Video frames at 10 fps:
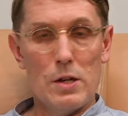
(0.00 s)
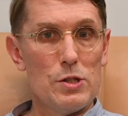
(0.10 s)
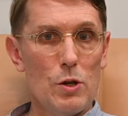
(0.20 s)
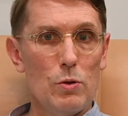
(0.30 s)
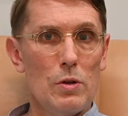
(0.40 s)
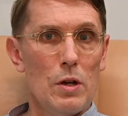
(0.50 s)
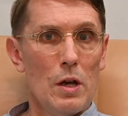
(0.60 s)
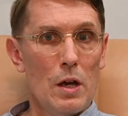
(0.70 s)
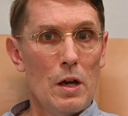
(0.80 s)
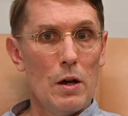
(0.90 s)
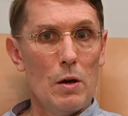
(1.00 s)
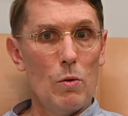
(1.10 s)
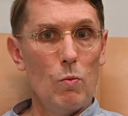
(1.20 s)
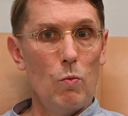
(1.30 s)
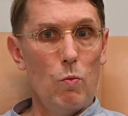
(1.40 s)
So
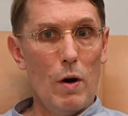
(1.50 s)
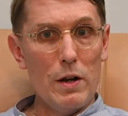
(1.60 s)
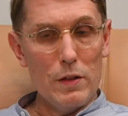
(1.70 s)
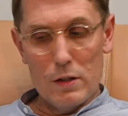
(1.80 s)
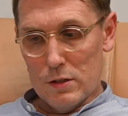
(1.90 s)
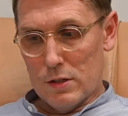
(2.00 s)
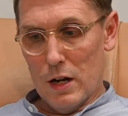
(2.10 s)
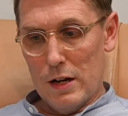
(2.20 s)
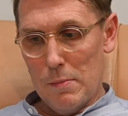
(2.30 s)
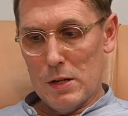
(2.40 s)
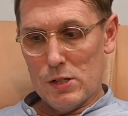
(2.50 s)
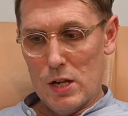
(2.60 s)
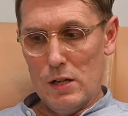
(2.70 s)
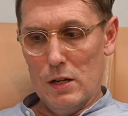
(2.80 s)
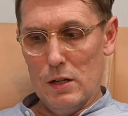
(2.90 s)
one of the dynamics
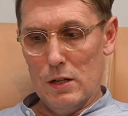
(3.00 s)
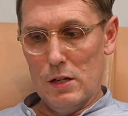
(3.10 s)
here